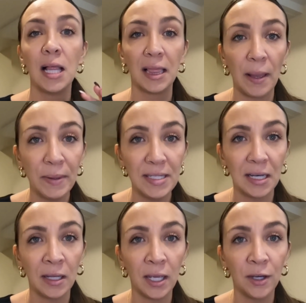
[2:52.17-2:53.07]
let me
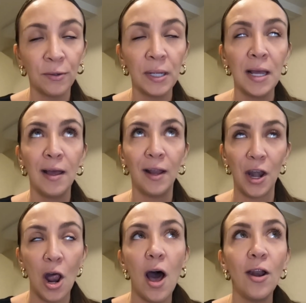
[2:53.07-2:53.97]
tell you,
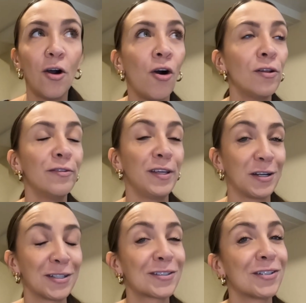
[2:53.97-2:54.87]
not all of the
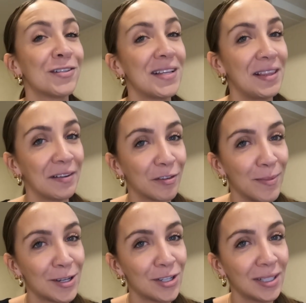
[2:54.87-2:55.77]
articles and the
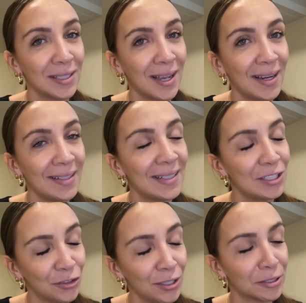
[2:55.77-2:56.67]
information online
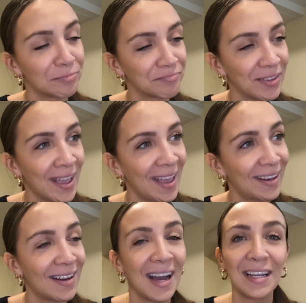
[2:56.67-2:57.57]
is true,
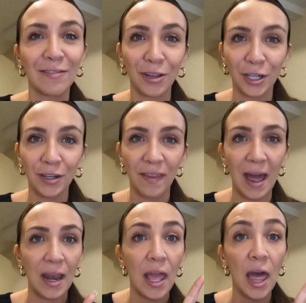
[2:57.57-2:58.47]
and I have learned
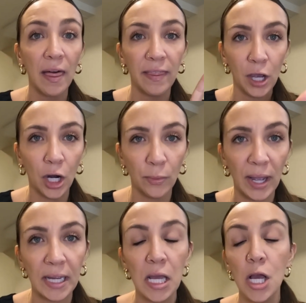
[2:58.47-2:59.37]
that the hard
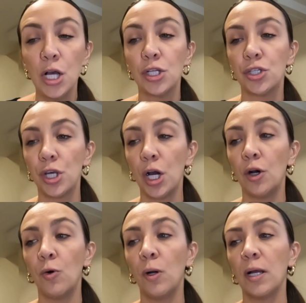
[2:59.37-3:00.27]
way.
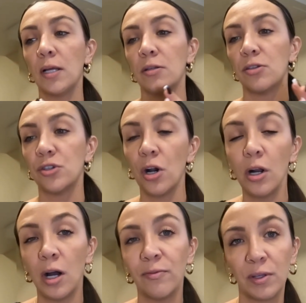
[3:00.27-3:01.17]
So start
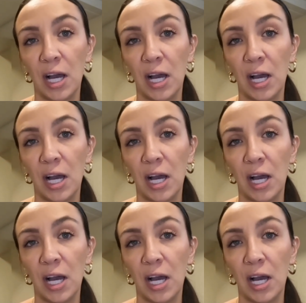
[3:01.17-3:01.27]
off with